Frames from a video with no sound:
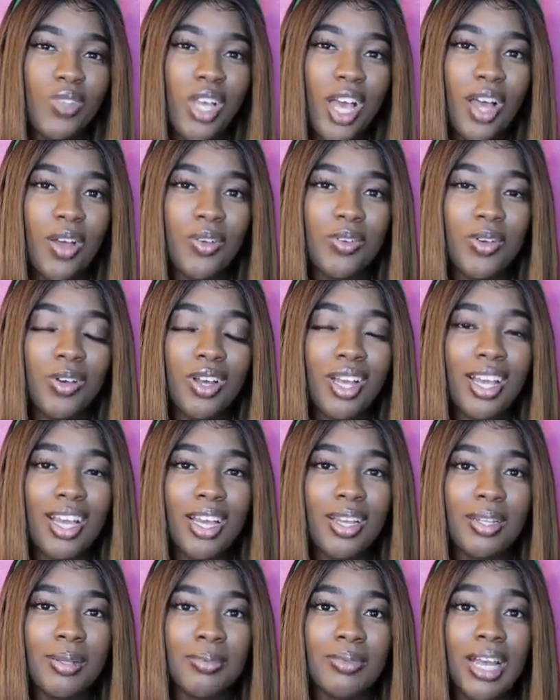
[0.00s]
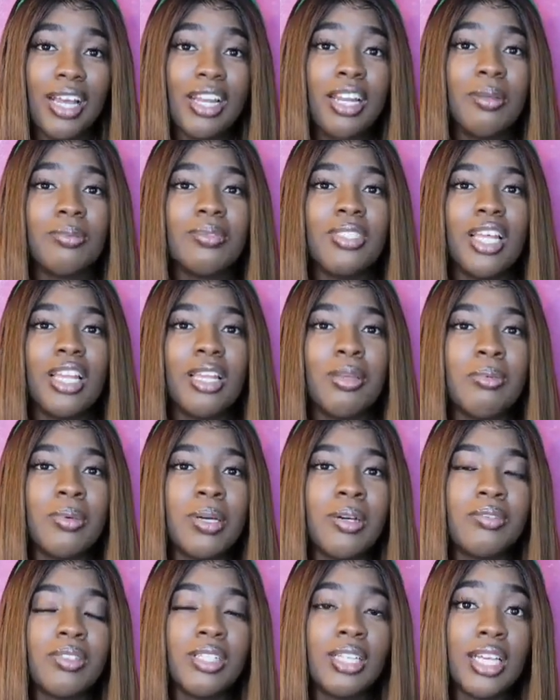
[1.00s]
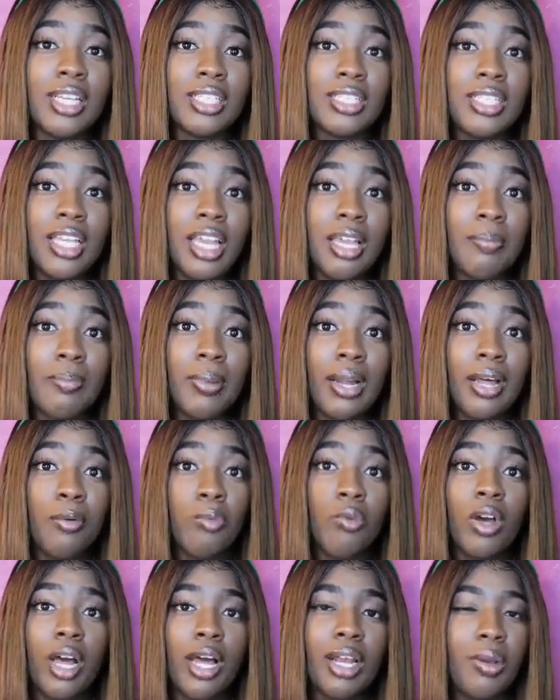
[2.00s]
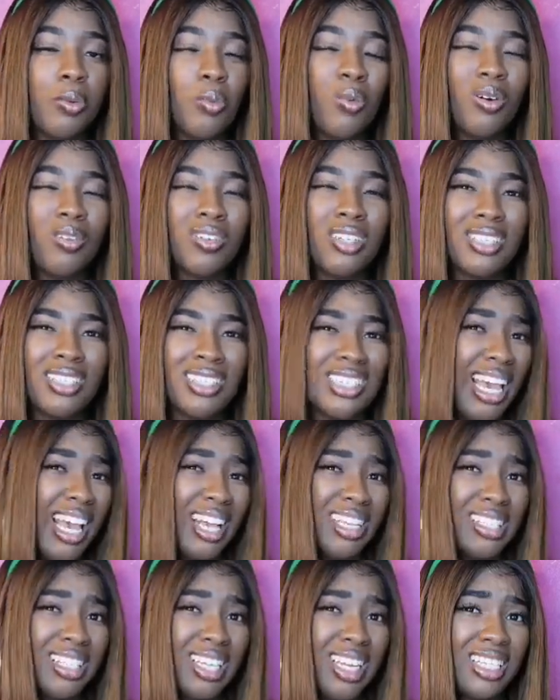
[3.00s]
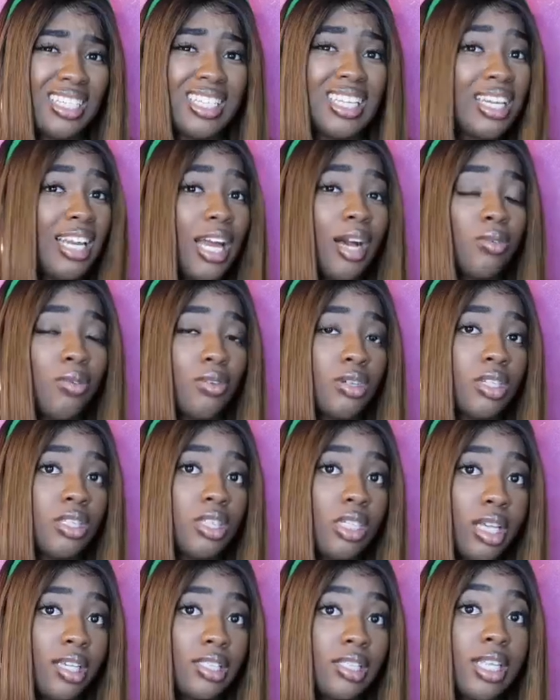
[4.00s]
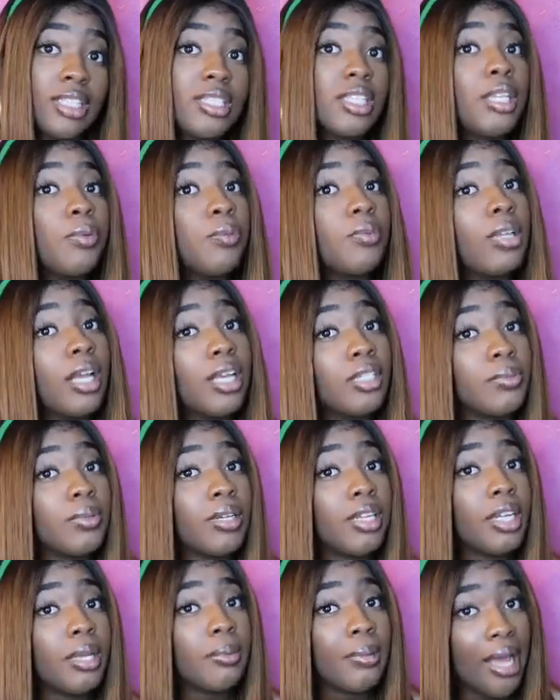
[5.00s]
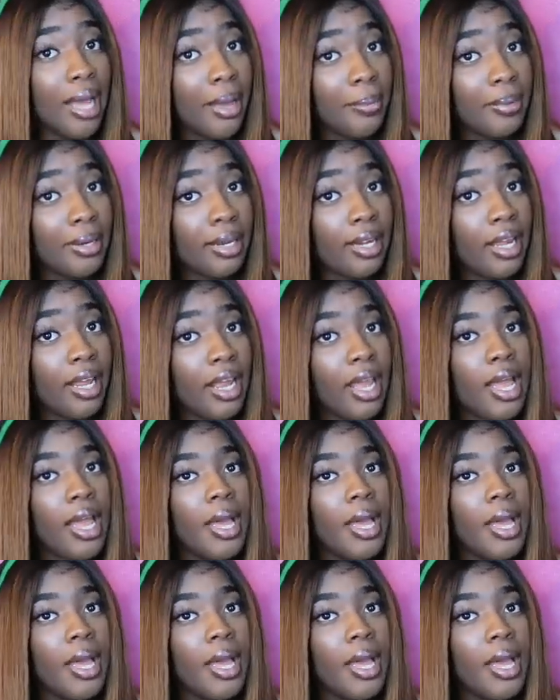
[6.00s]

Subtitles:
I don't know how I ended up telling him off the next day. But I didn't want to text it. I did not want to text it. That's what ended up happening.